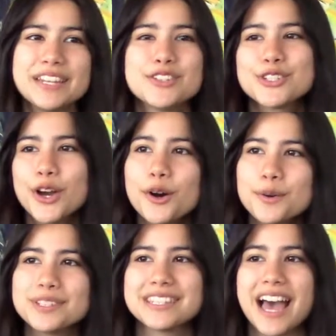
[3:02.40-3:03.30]
it
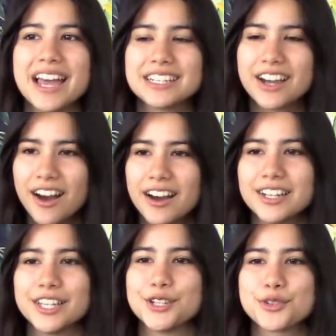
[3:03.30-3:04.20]
shows that
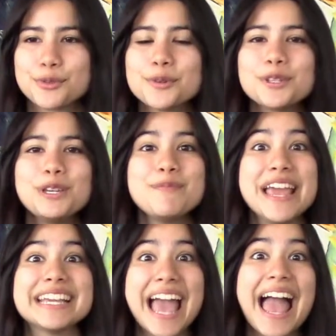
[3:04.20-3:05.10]
God can truly
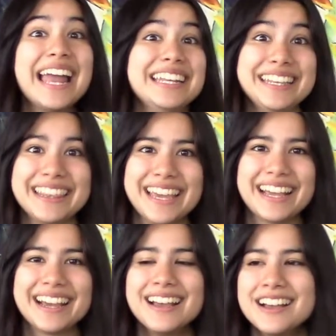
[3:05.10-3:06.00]
make
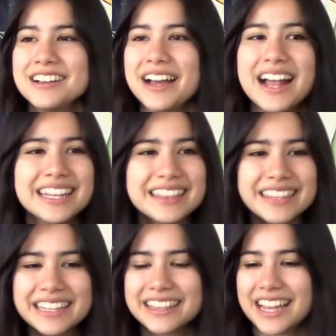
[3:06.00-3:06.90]
anything.
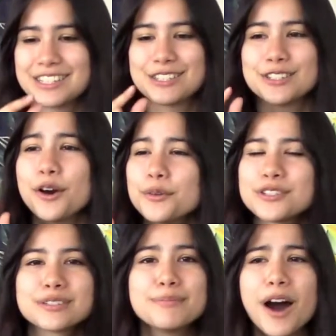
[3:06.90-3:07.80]
Anything that's so
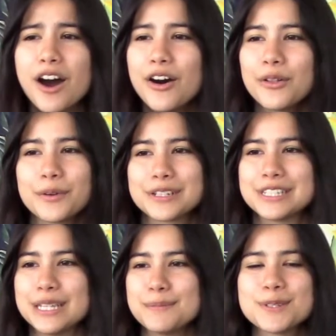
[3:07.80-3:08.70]
small or
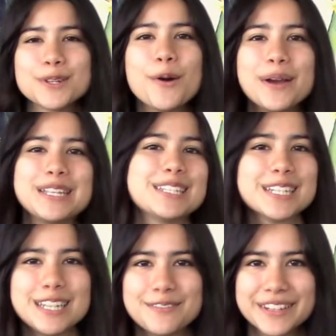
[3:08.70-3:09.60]
seems so
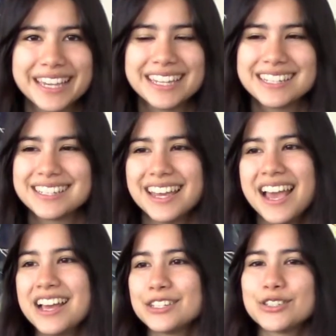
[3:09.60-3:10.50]
insignificant,
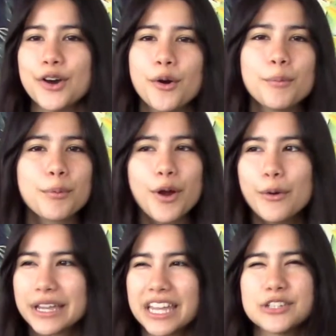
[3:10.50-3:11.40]
so
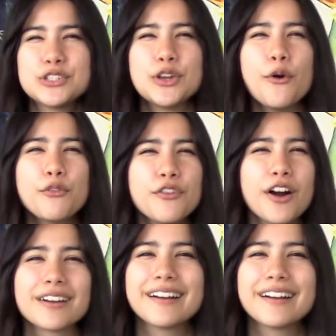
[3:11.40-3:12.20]
broken, so far